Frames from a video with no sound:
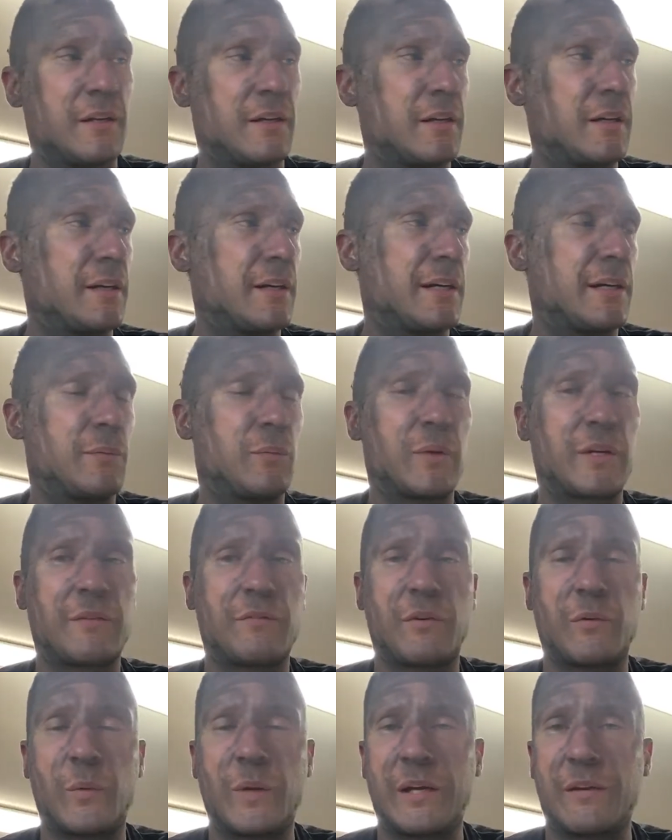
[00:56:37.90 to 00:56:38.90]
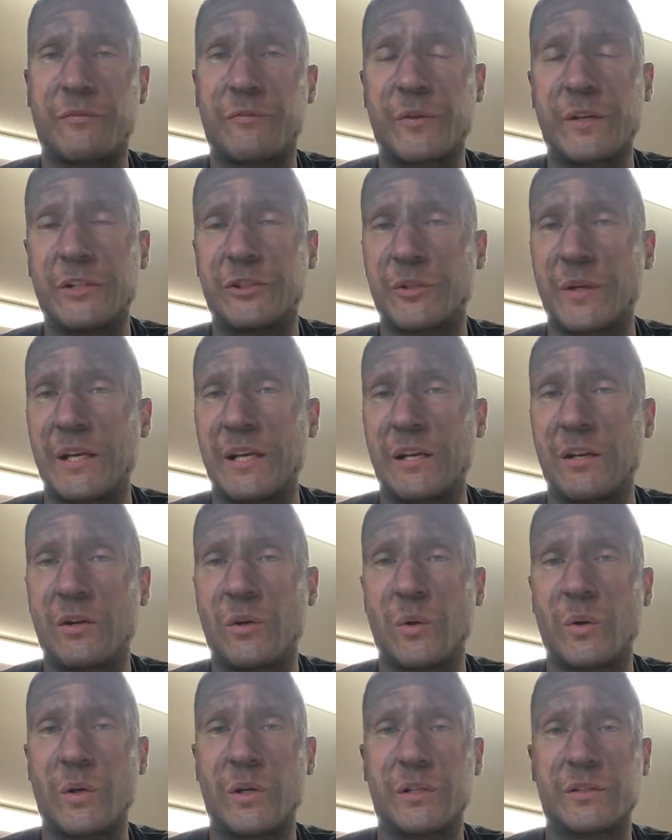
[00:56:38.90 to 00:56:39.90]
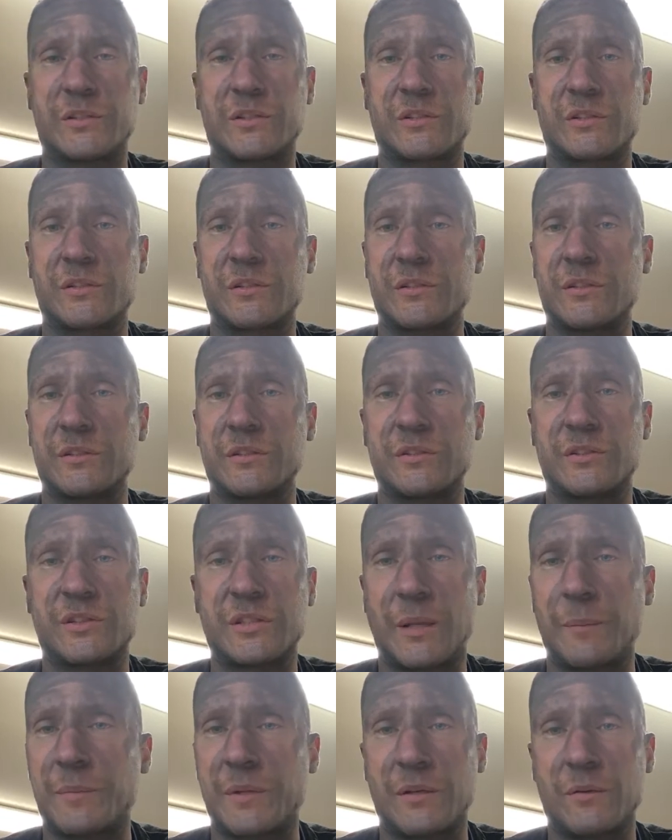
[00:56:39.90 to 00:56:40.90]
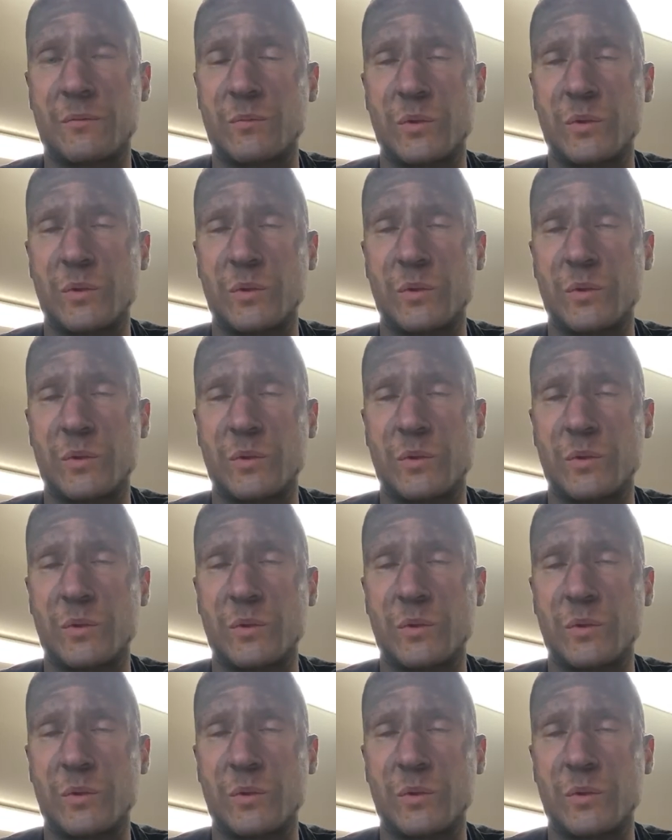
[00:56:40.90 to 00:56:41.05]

We'll give away a free training course or something.